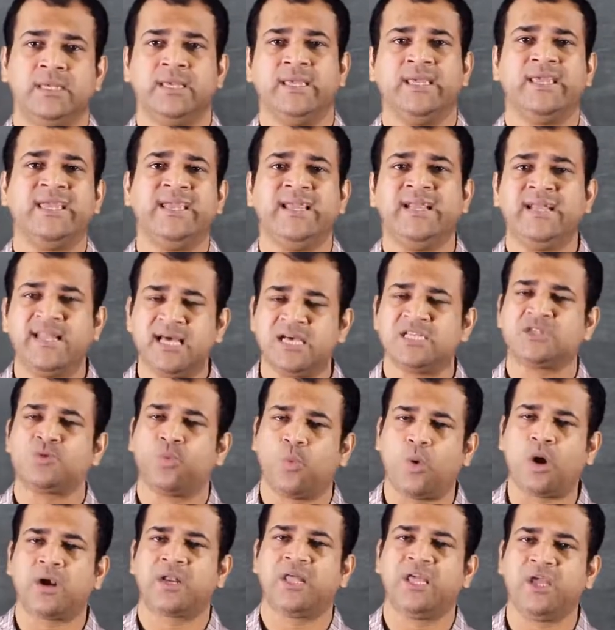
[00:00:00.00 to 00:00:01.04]
He does
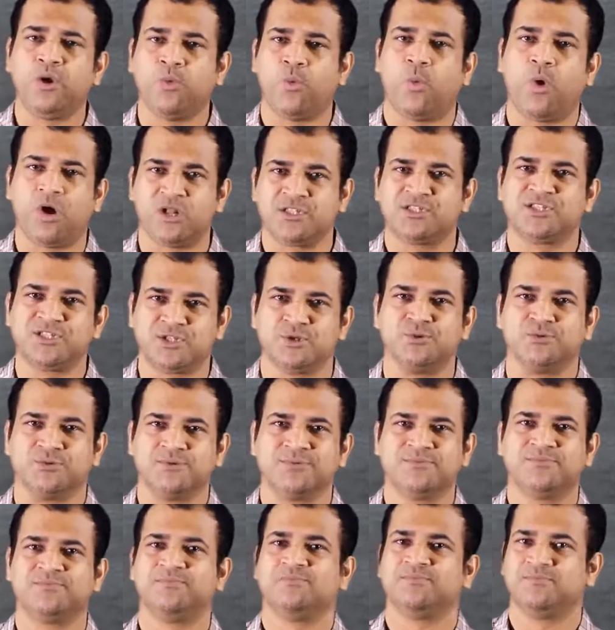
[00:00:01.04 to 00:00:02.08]
what he wants to.
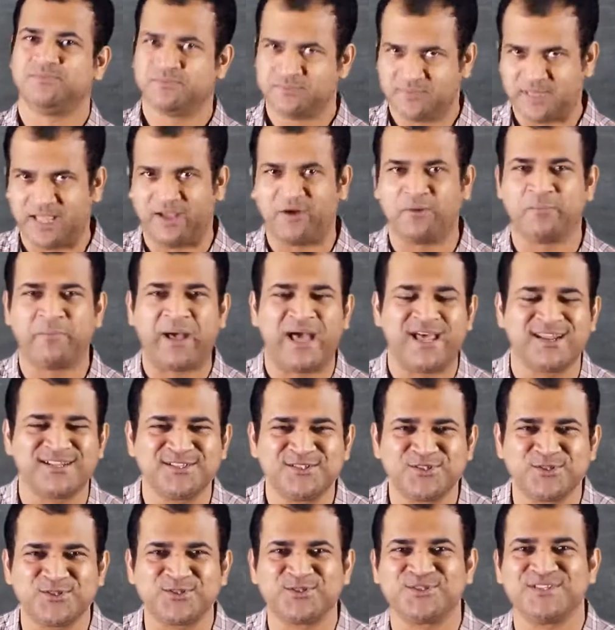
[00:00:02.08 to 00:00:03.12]
Our
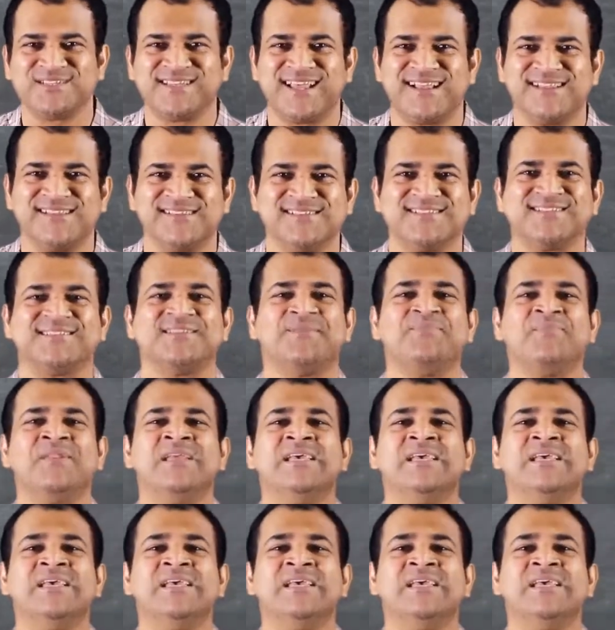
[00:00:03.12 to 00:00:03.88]
parents used to tell this.